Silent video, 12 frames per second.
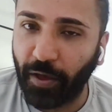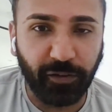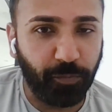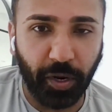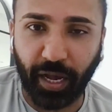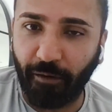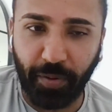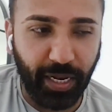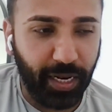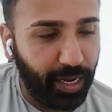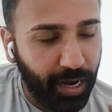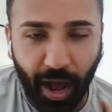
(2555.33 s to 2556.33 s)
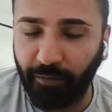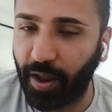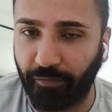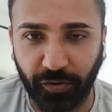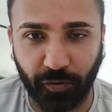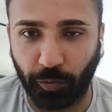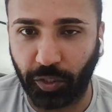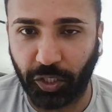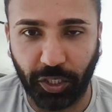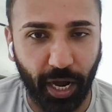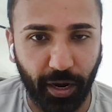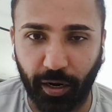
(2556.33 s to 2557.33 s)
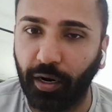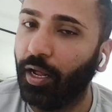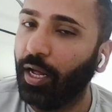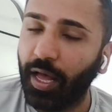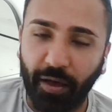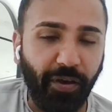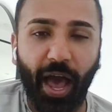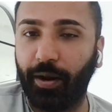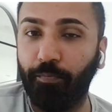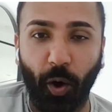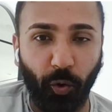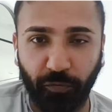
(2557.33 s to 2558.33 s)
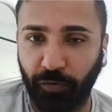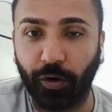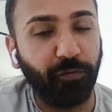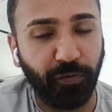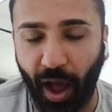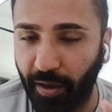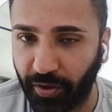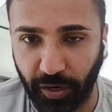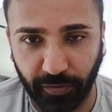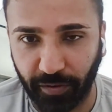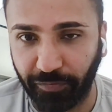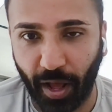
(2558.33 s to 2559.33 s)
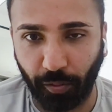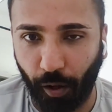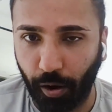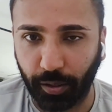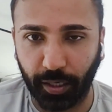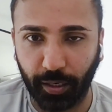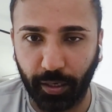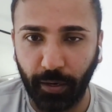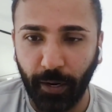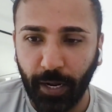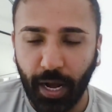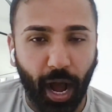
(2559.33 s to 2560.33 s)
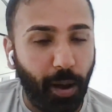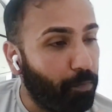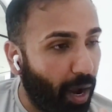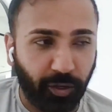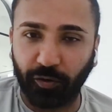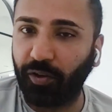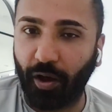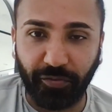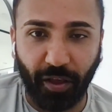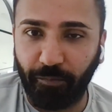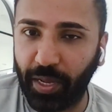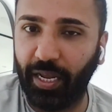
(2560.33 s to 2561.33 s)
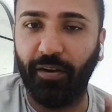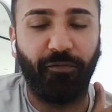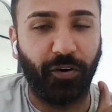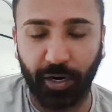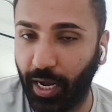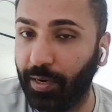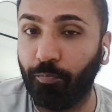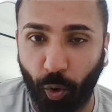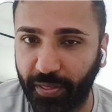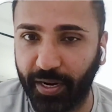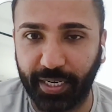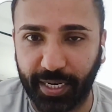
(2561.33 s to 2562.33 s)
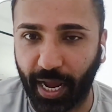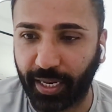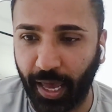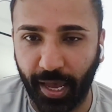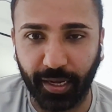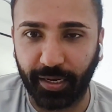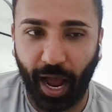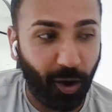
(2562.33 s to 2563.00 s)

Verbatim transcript: Facebook, I've been in, I've never sold a share. Have had them both for five years, if not longer uh, Microsoft I've been in for uh, more than a decade.